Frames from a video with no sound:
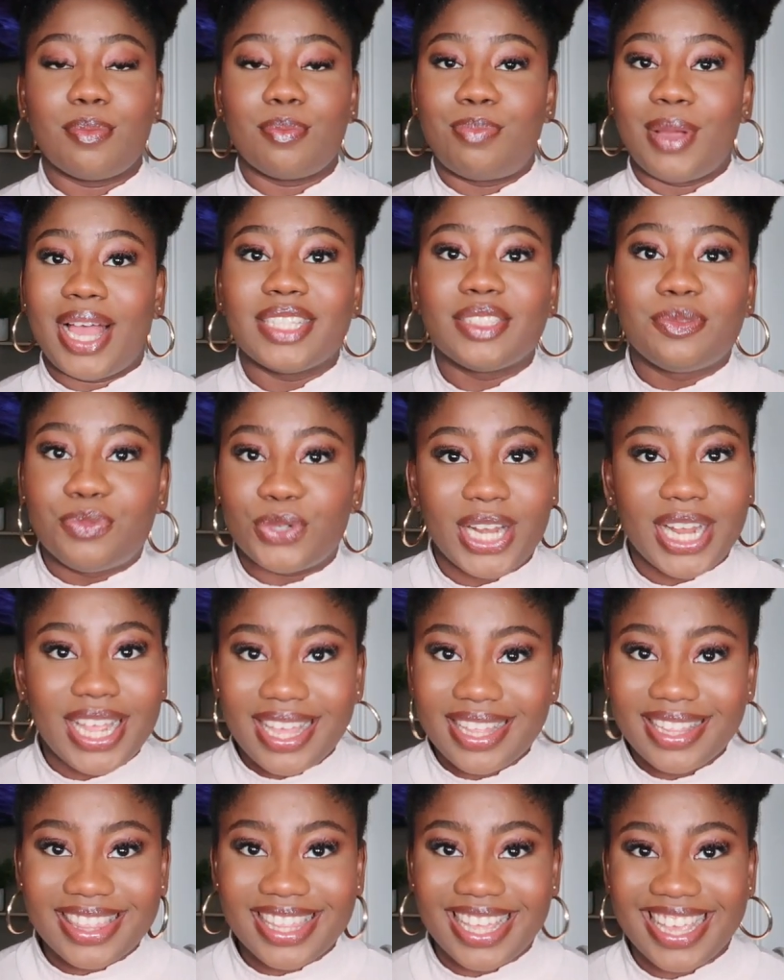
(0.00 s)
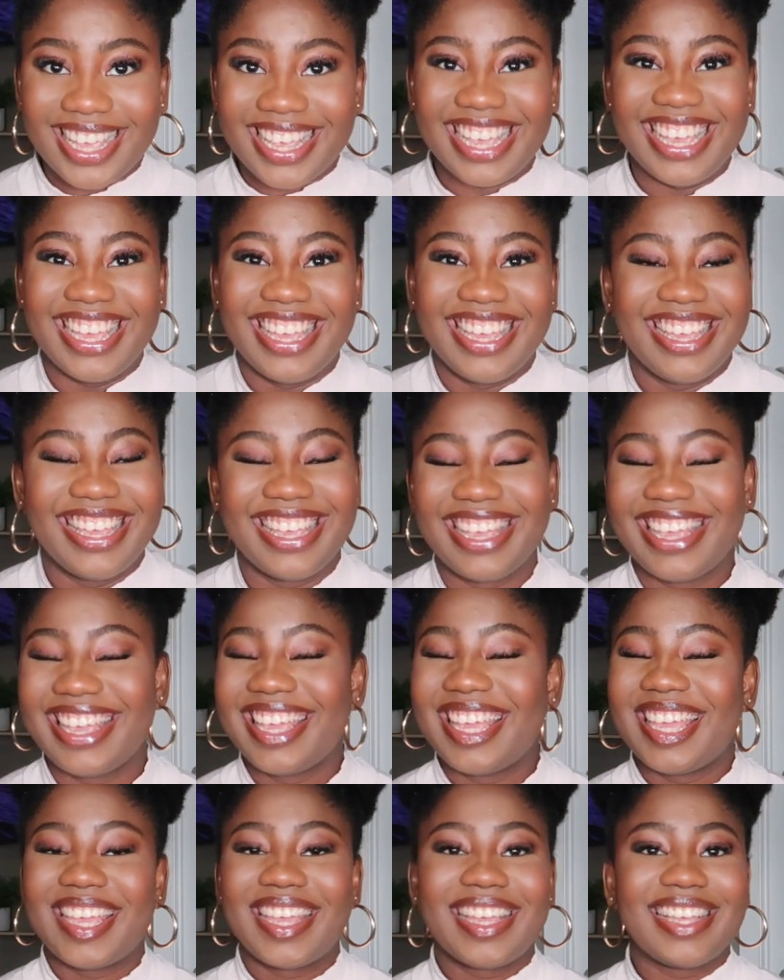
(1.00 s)
bad breath
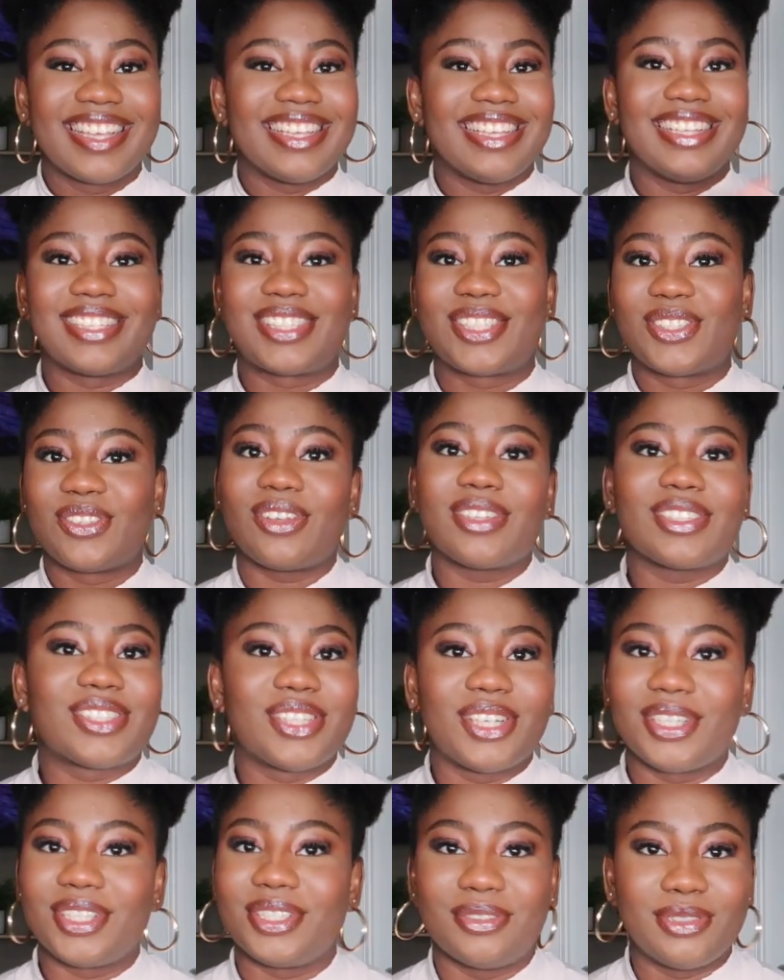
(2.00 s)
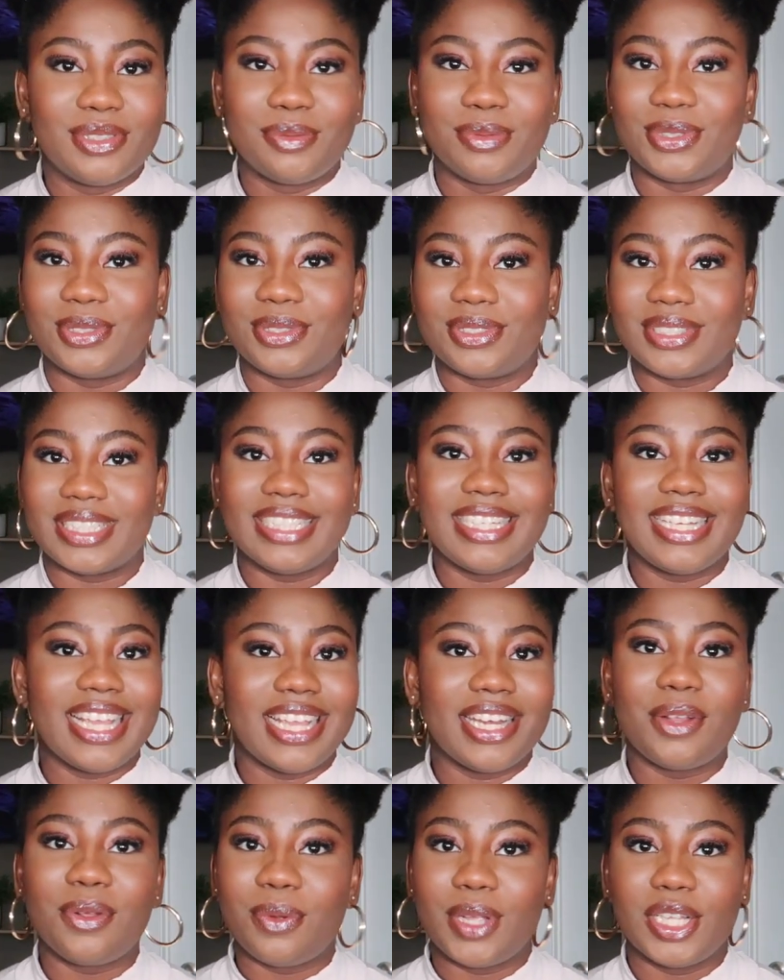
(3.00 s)
it's not tolerable in
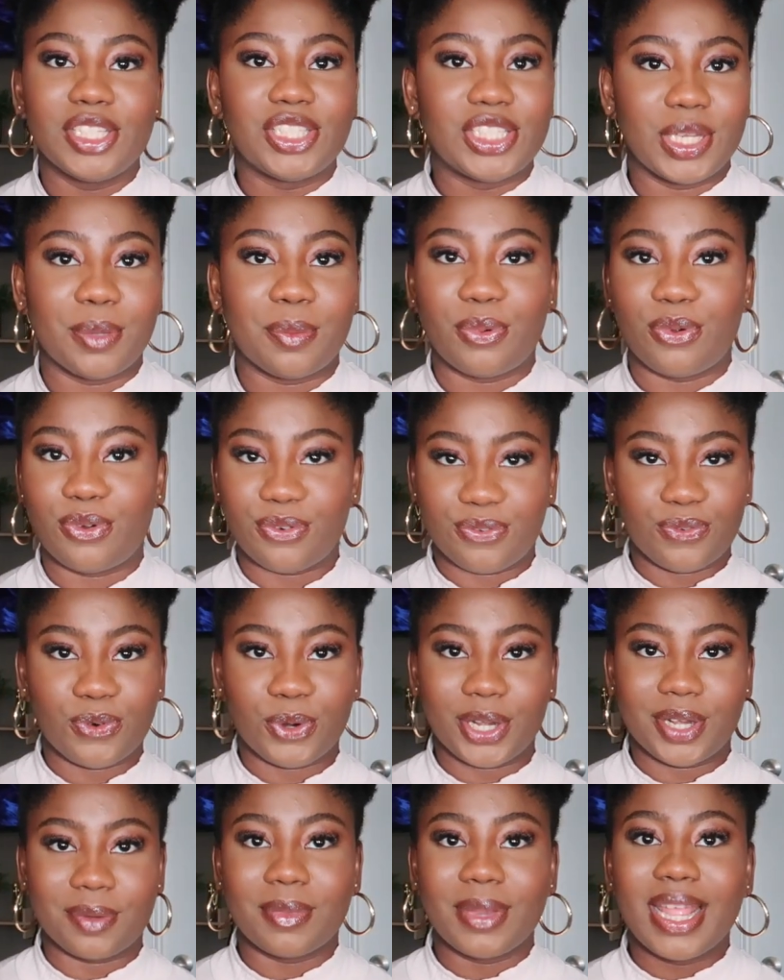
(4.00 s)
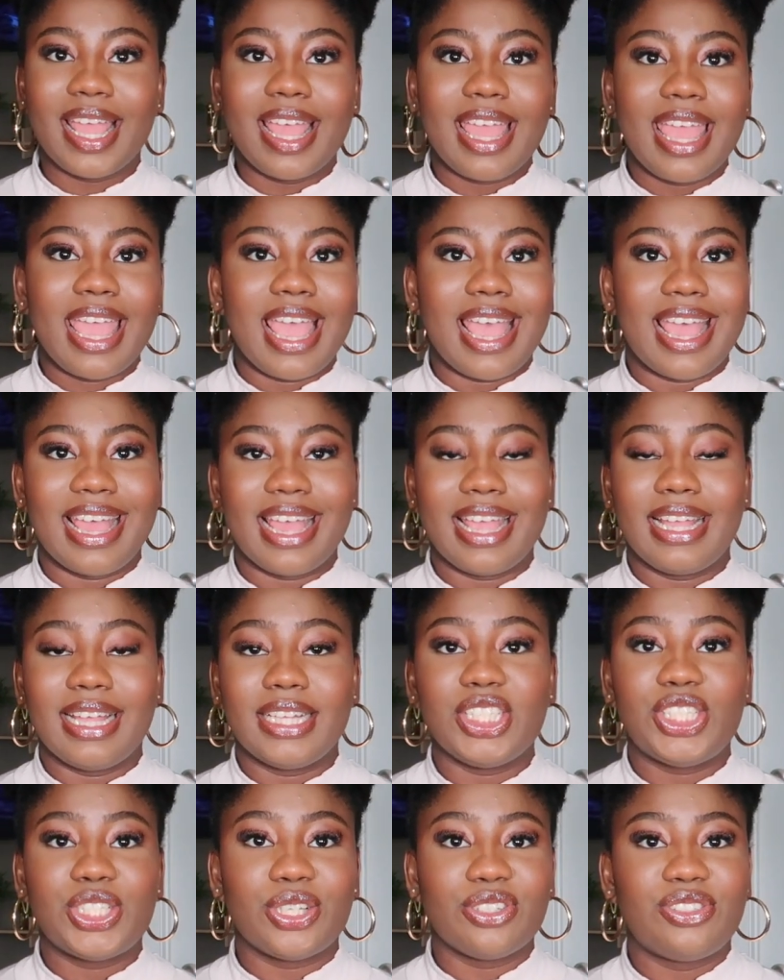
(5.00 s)
any way, shape or form.
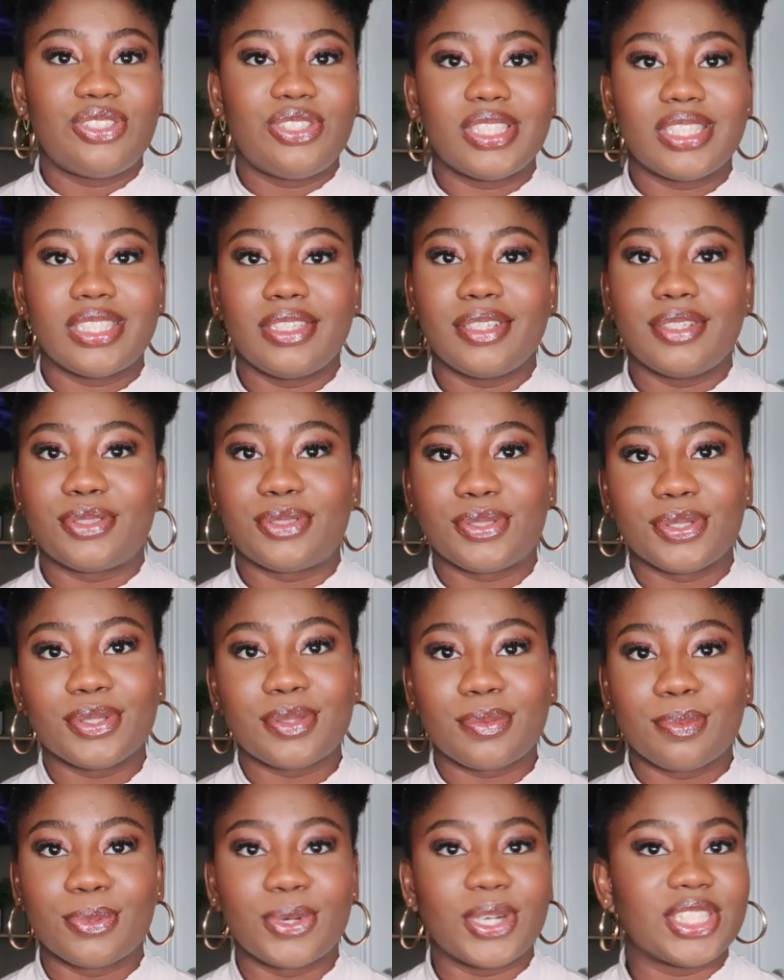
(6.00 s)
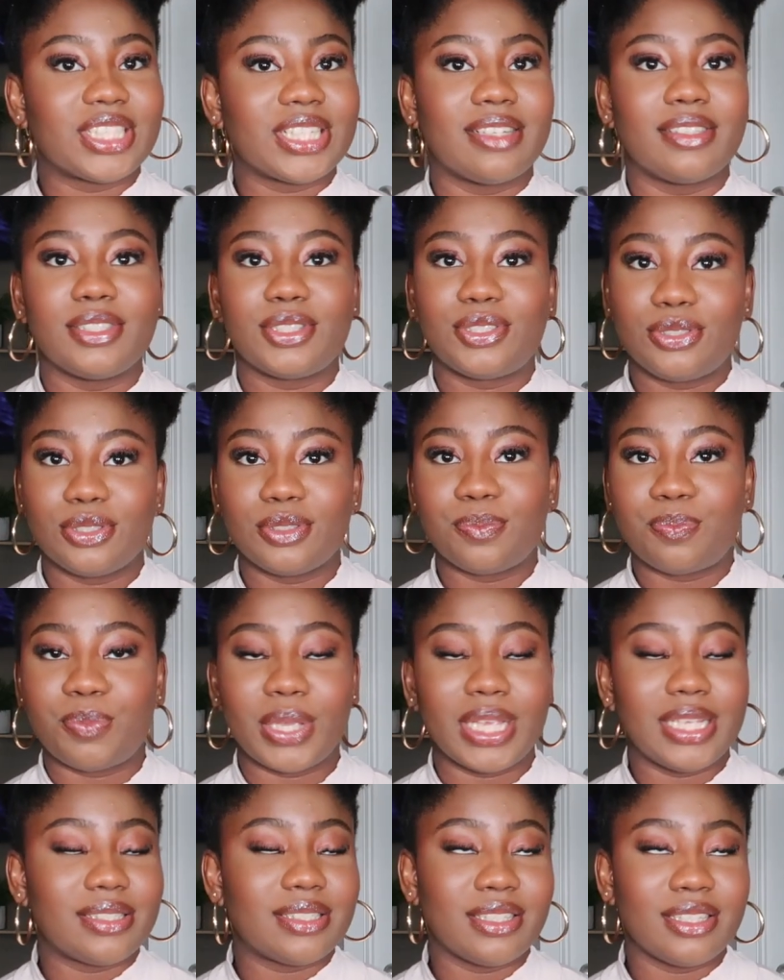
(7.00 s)
And just using a toothbrush and a
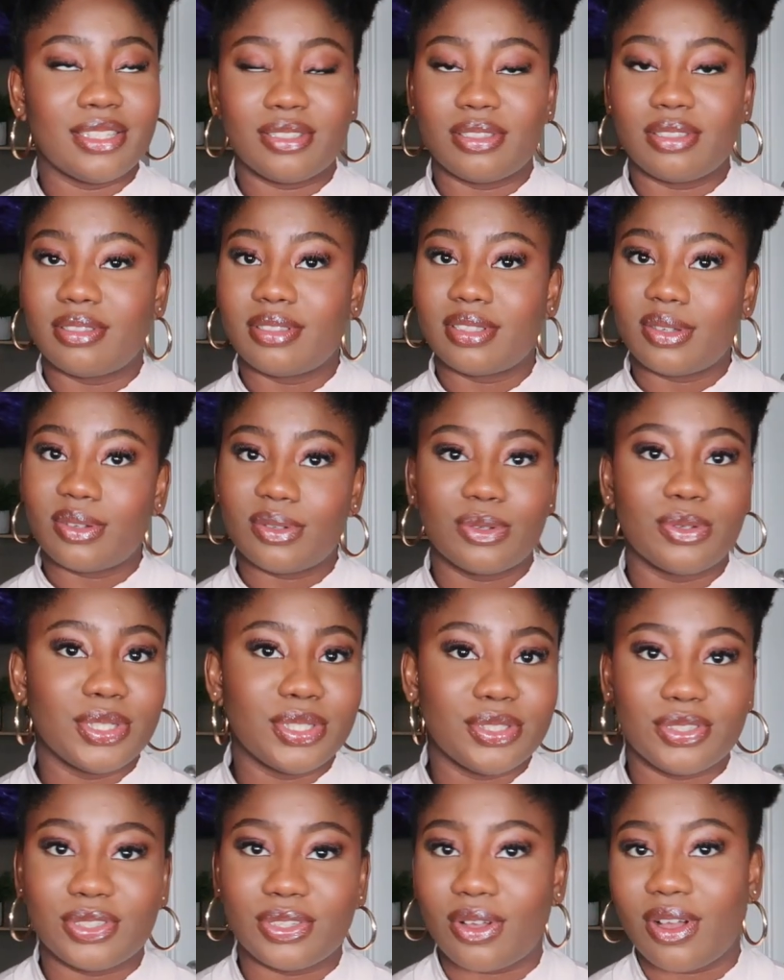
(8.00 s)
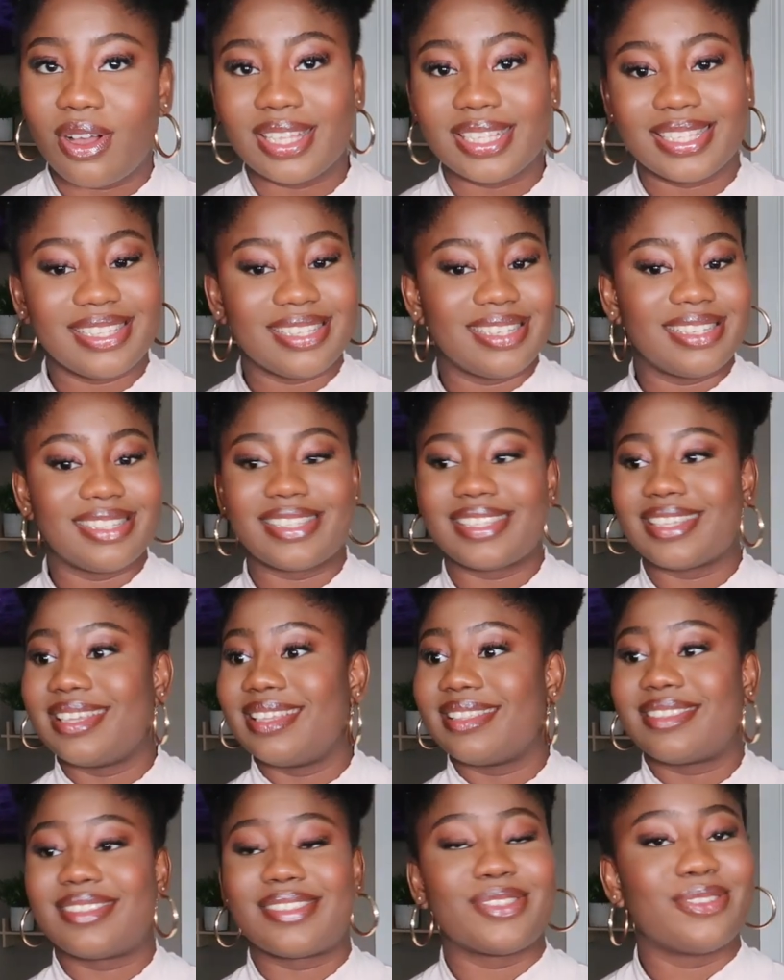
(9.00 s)
toothpaste is not going to cut it.
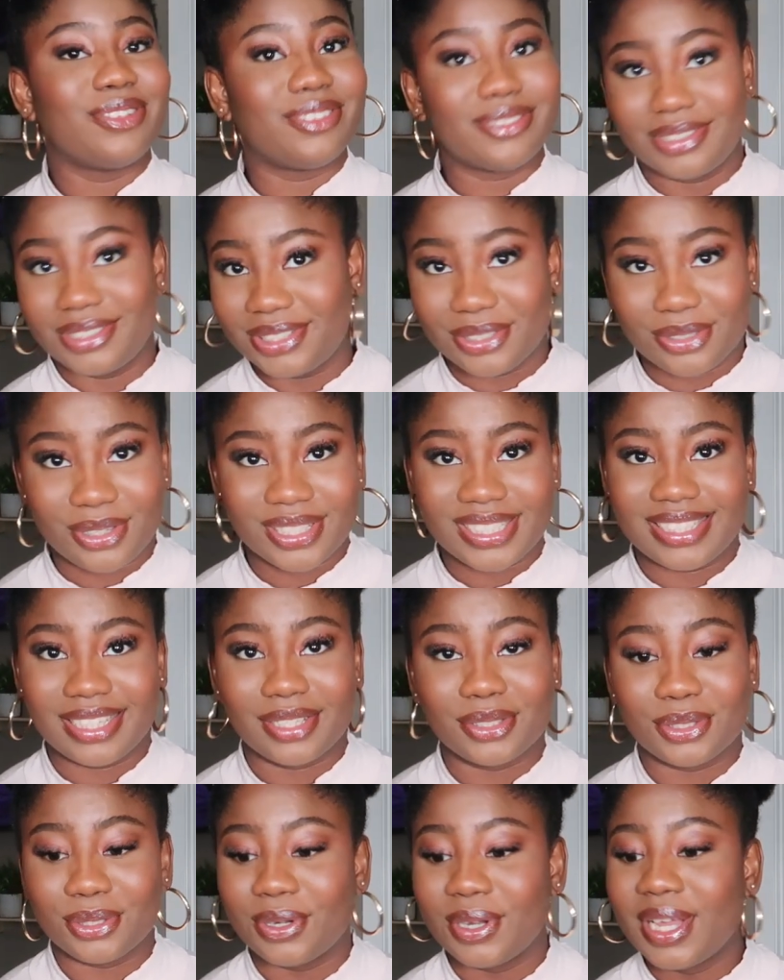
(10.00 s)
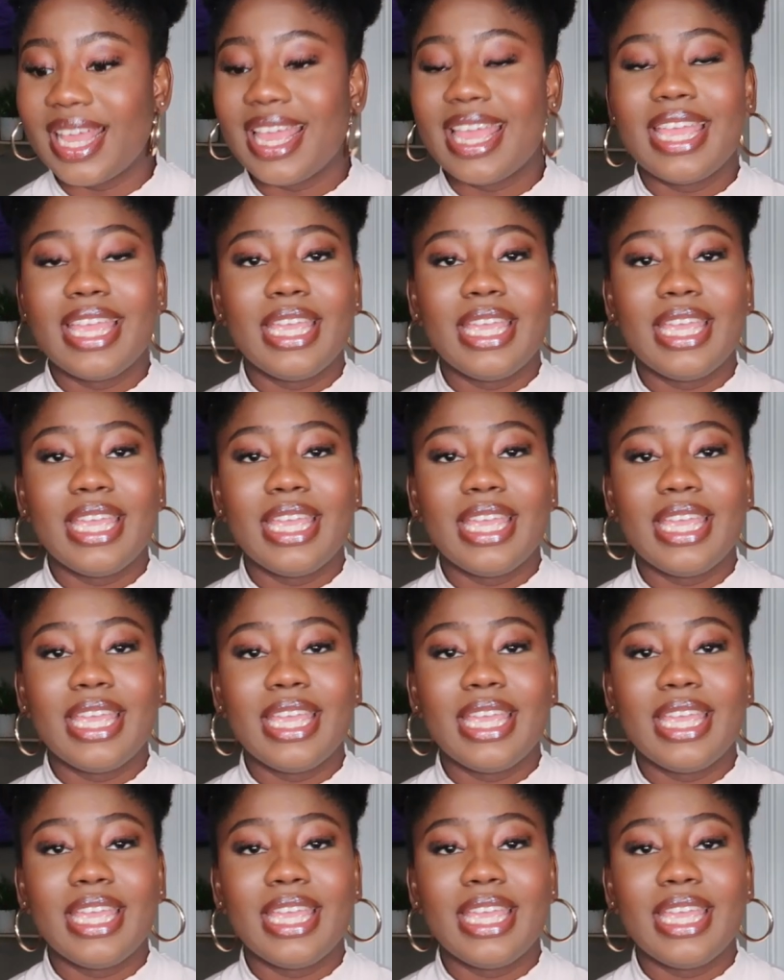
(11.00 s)
It's not going to cut it at all.